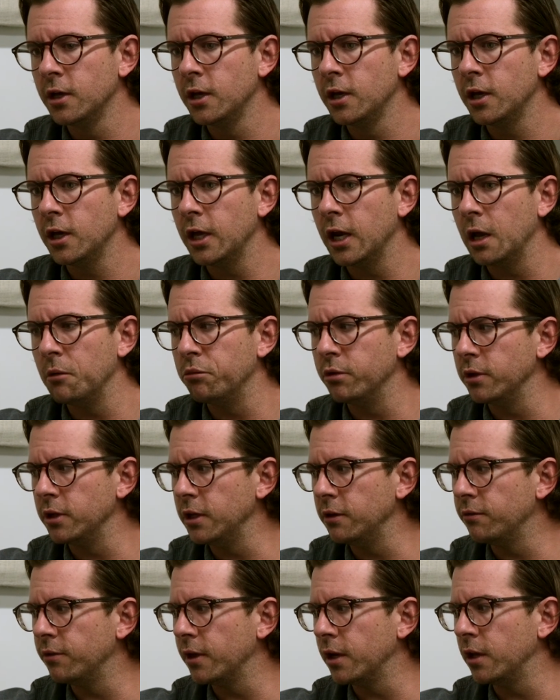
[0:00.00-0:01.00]
And I
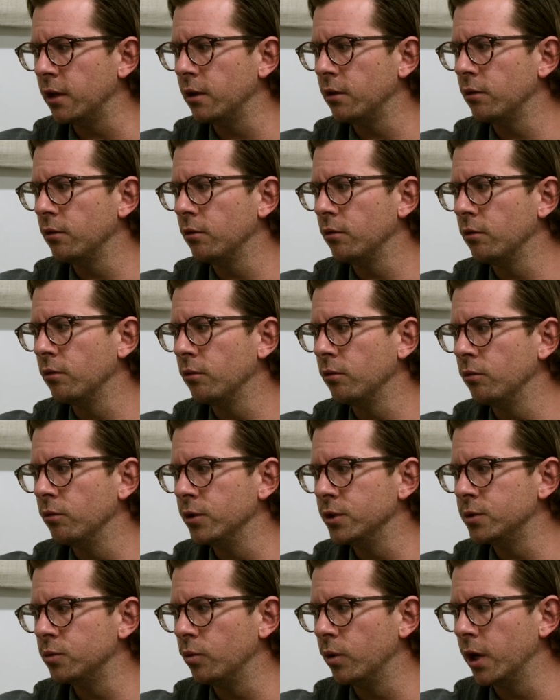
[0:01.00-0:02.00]
believe that it
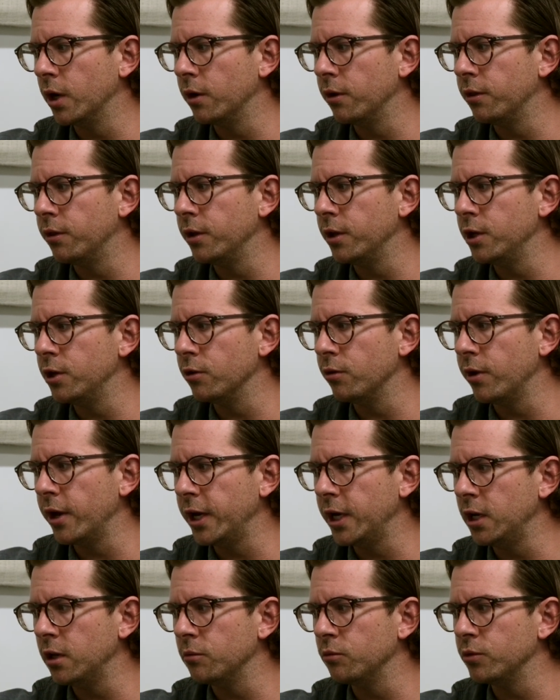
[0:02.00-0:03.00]
was where the
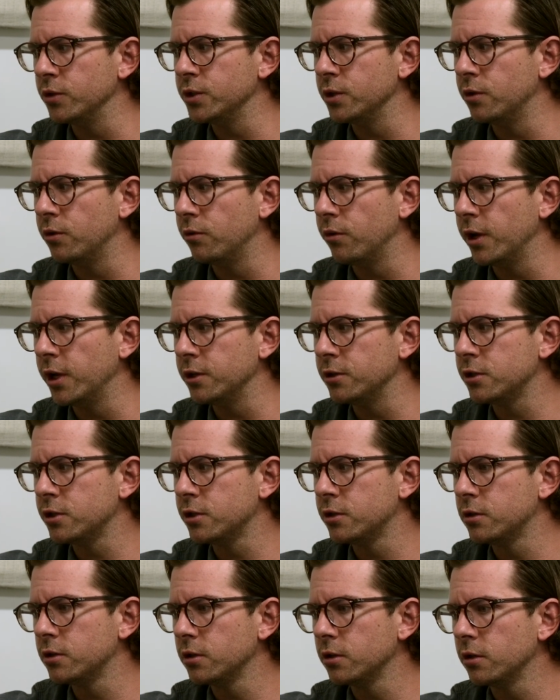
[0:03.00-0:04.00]
uranium was
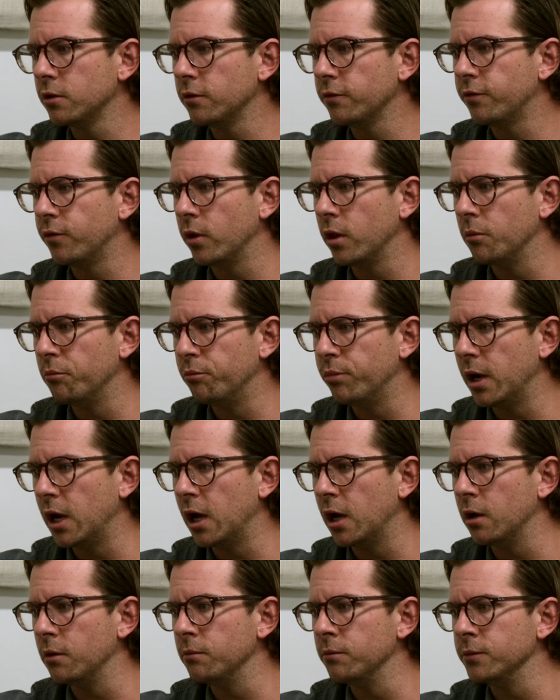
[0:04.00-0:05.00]
enriched for the
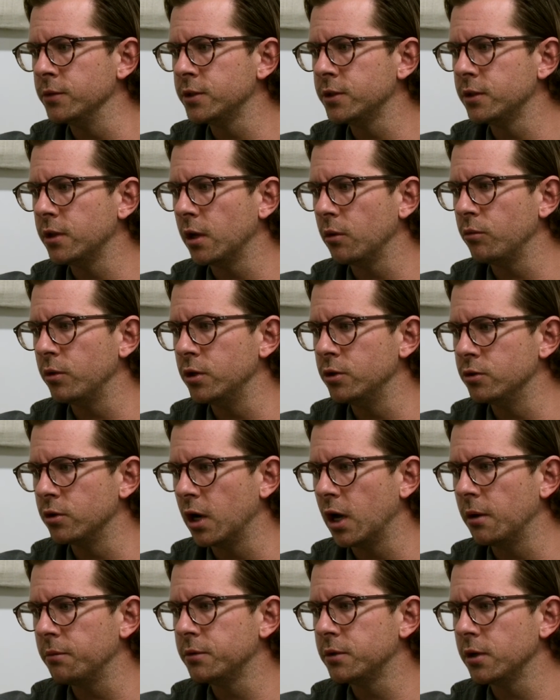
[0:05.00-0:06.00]
bombs that we
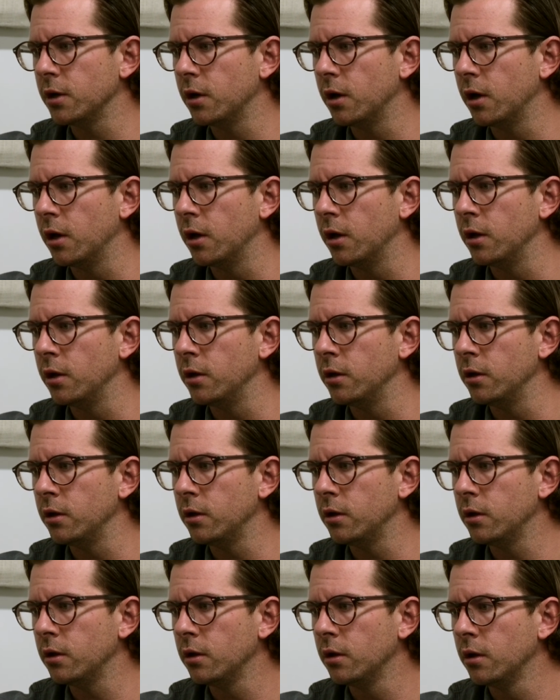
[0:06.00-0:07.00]
dropped on
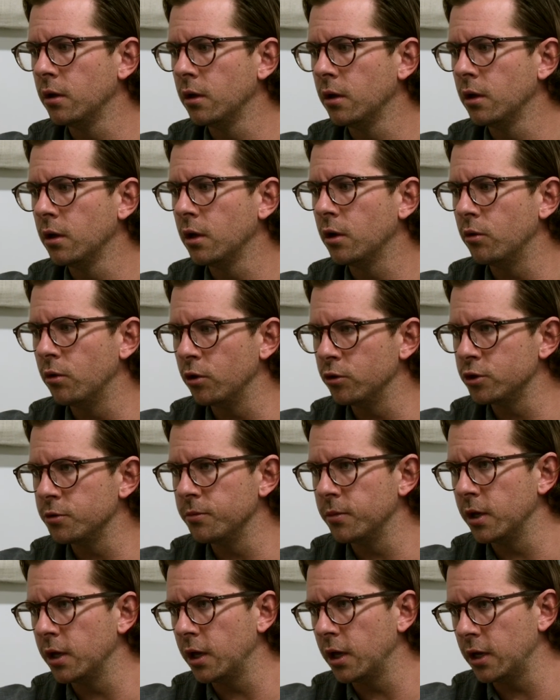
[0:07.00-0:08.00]

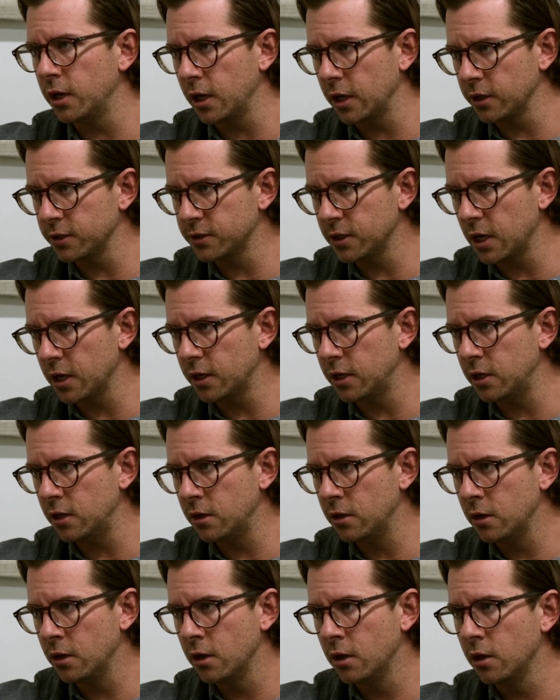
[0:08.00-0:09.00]
Hiroshima and Nagasaki,
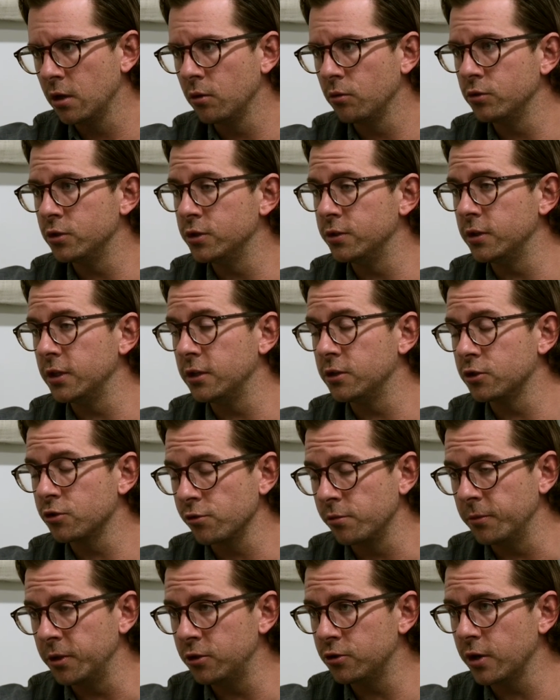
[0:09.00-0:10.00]
which is
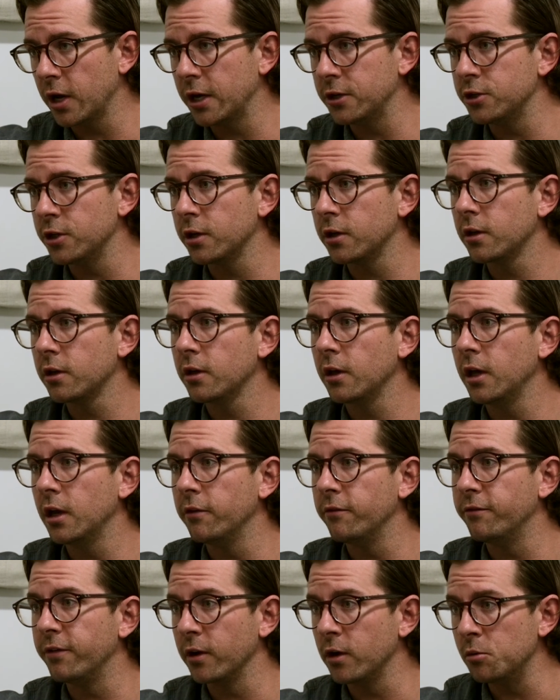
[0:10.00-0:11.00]
extremely tragic and a
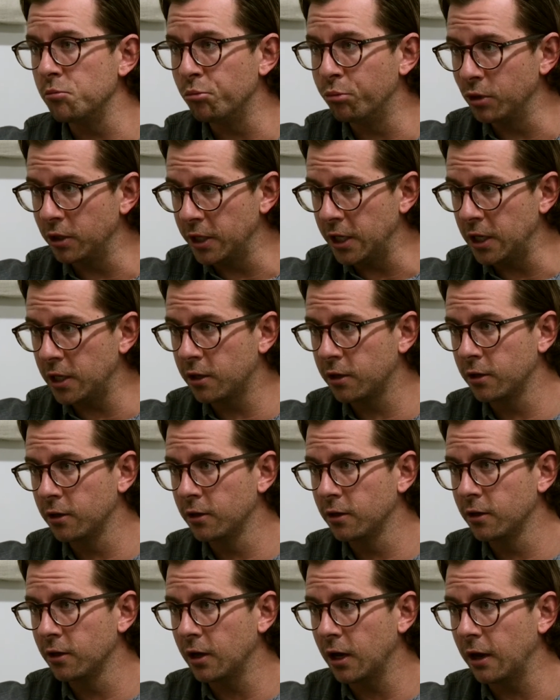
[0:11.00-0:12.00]
very bleak,
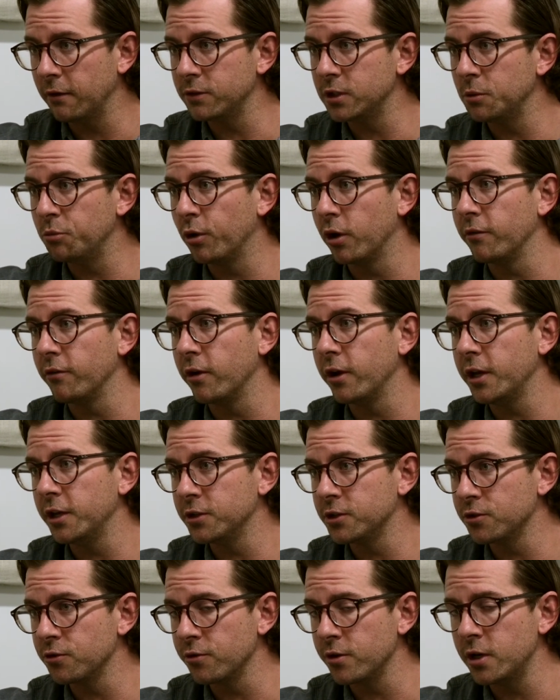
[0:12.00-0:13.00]
obviously part of our
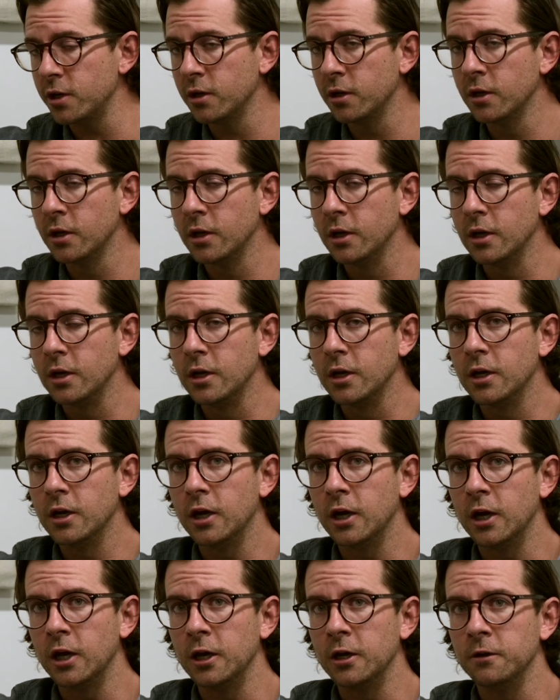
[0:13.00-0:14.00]
history.
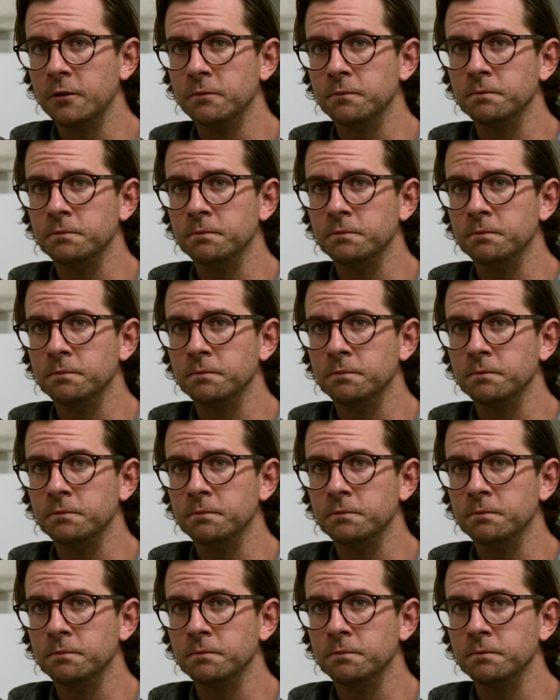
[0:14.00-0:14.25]
But